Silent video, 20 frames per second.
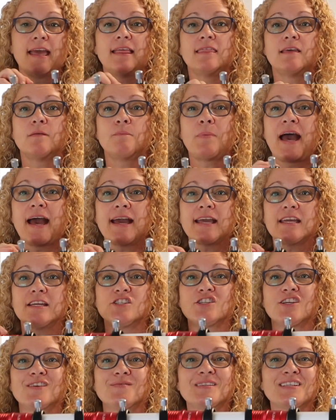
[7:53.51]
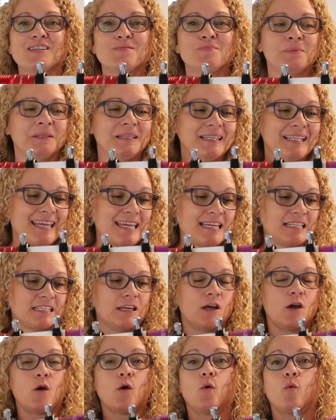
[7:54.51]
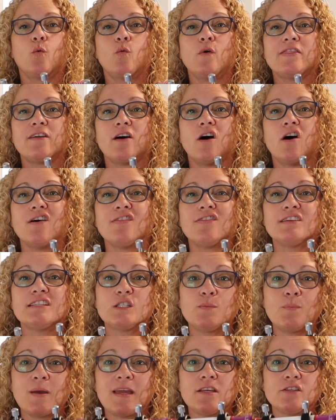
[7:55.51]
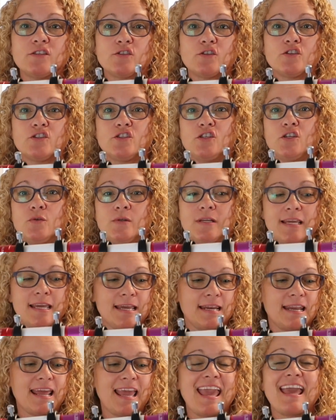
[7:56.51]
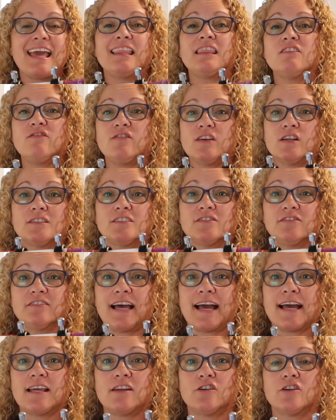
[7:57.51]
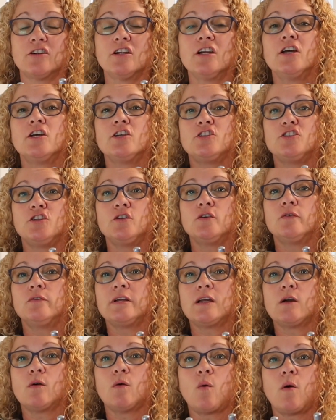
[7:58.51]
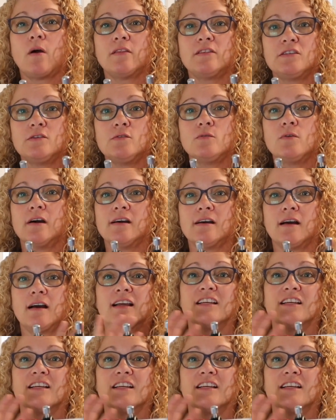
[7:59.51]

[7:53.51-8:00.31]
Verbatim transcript: The package comes complete with all the spacers you need and the field flattener to, to uh,